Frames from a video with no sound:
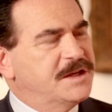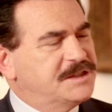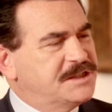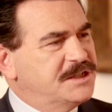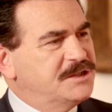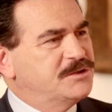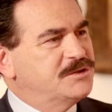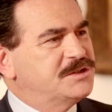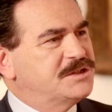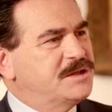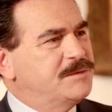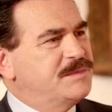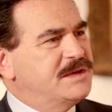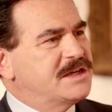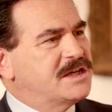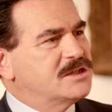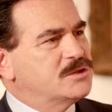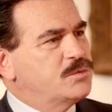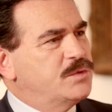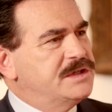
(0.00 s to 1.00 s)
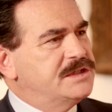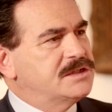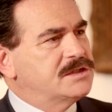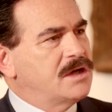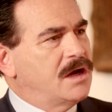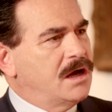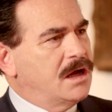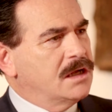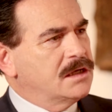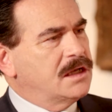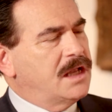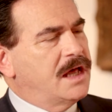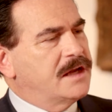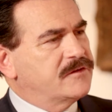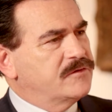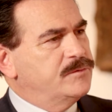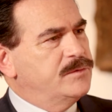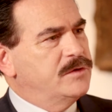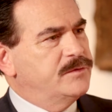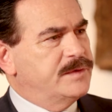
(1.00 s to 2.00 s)
It's interesting because we saw a lot
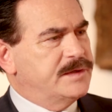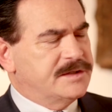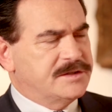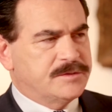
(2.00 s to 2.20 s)
of movement,